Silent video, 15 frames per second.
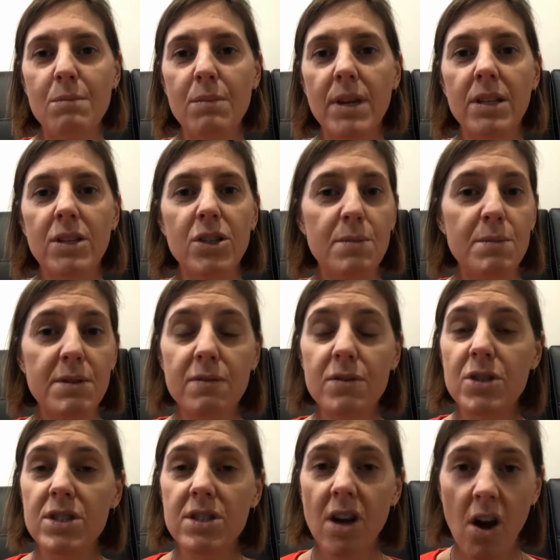in terms of
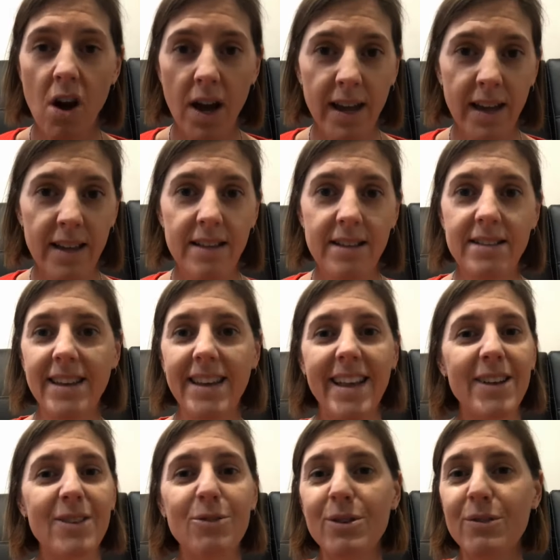design and
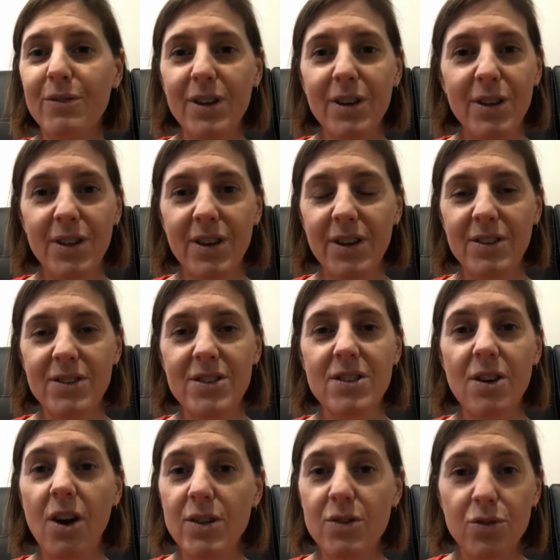getting all of the
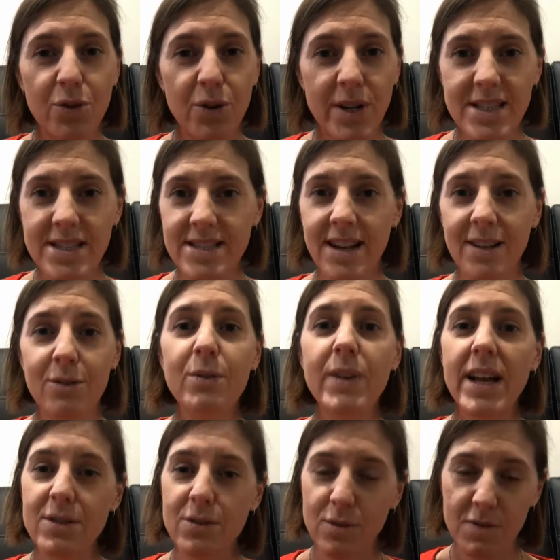design drawings done, all
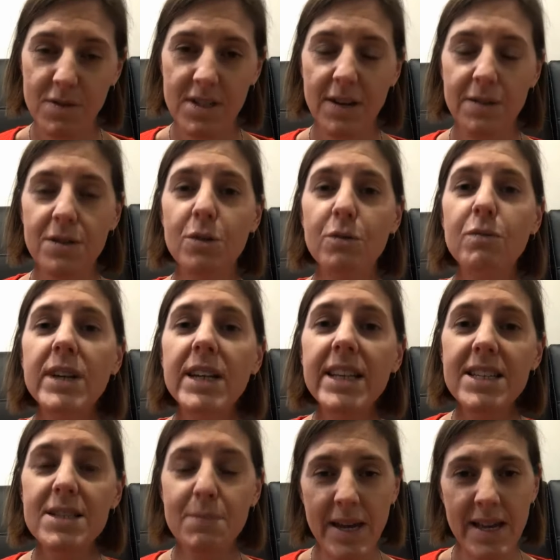that sort of stuff. So it
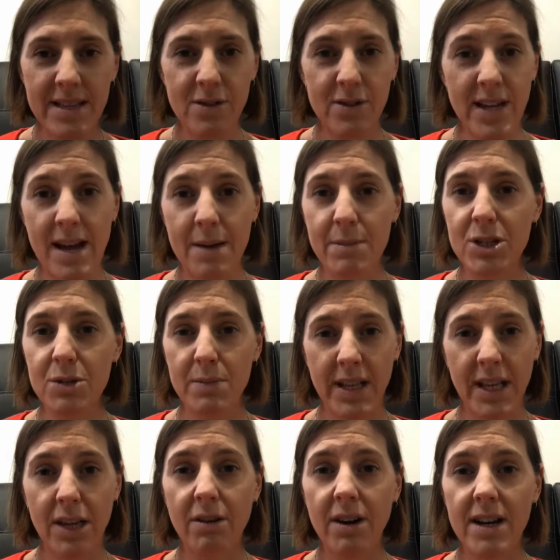really depends on how much
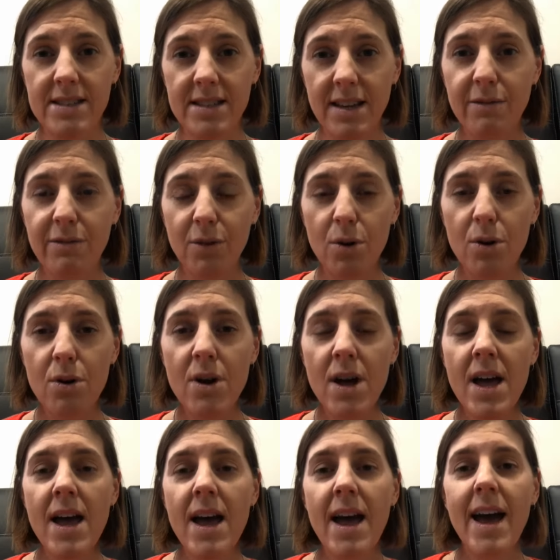money you're asking for
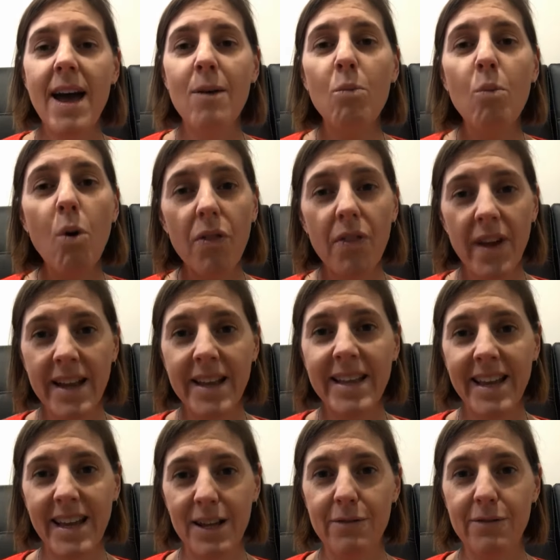and what they
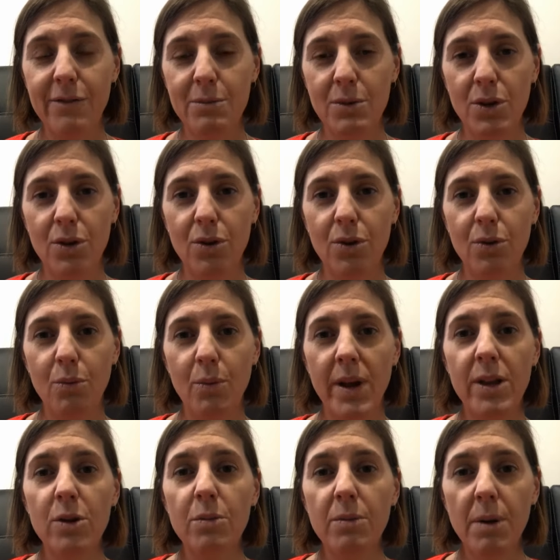need from you
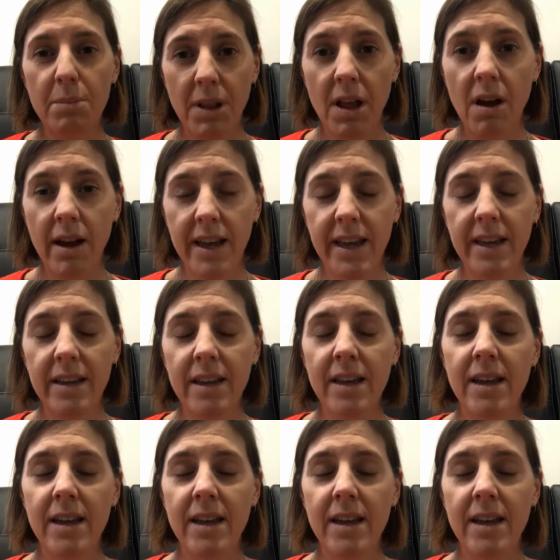when you're applying.